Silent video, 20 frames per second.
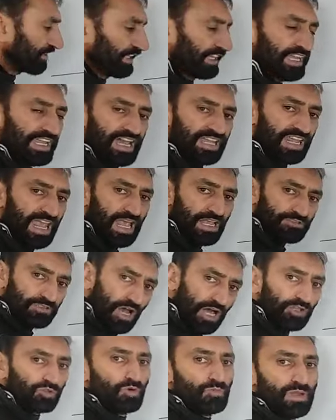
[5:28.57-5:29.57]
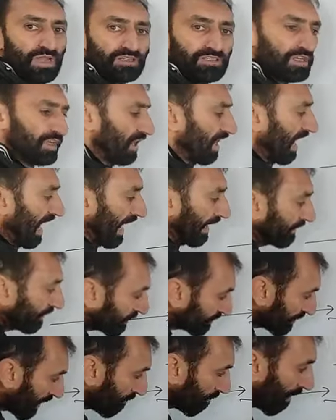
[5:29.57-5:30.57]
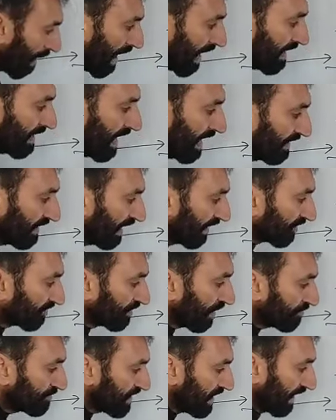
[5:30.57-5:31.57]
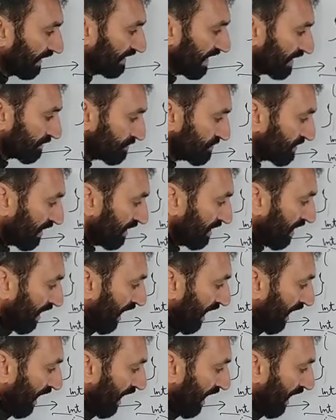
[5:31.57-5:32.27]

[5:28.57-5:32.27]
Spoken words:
here as argument? Address of I and address of J. That means